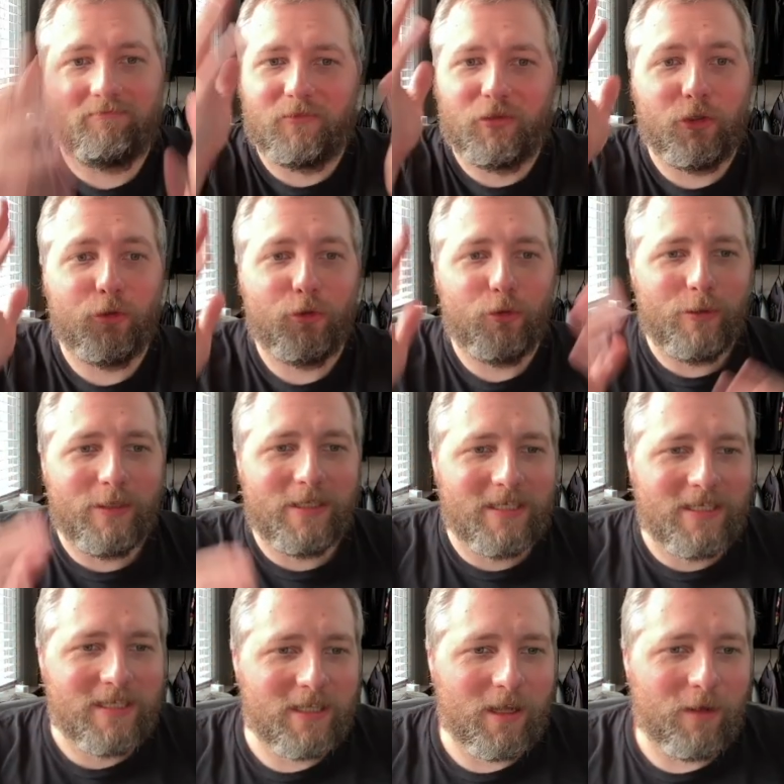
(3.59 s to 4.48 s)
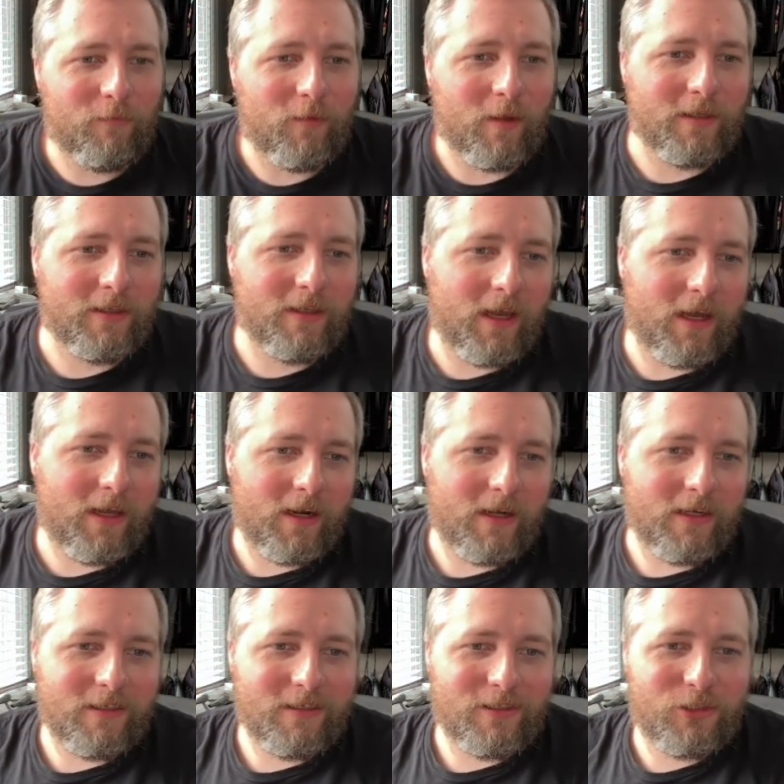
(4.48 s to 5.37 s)
news and stuff like that, and
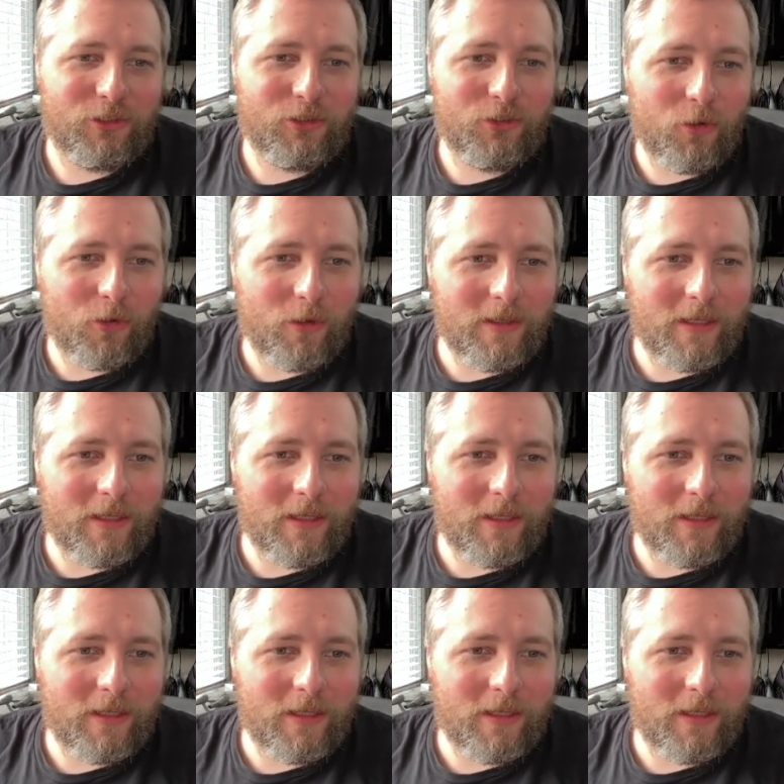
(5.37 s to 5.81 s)
I saw